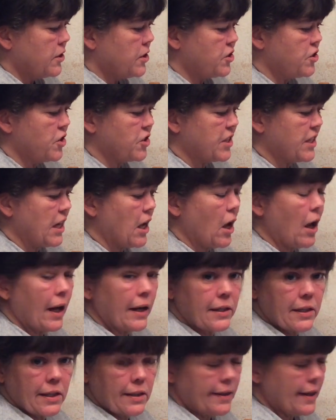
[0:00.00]
Did you see how
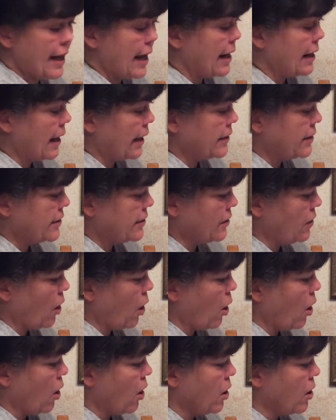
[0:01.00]
I did that? I did the
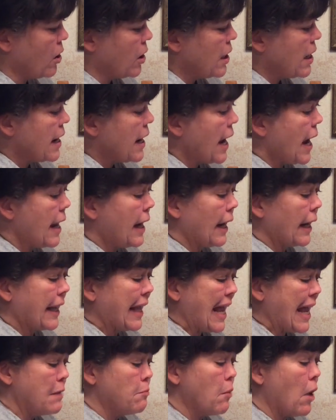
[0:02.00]
R, and I
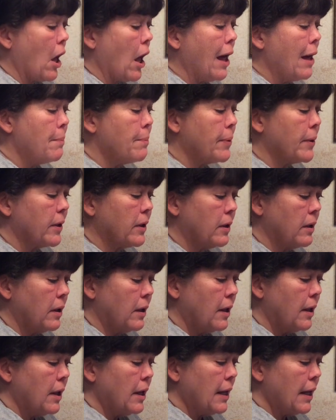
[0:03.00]
came up
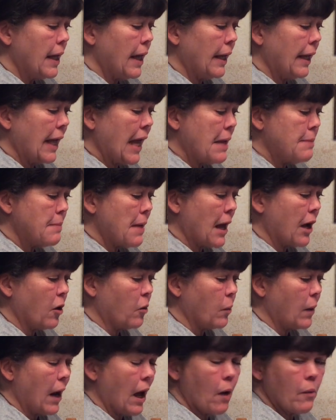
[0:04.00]
and came back
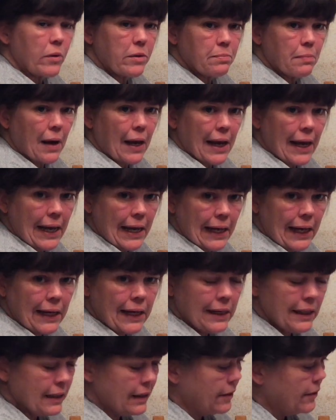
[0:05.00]
around with my A.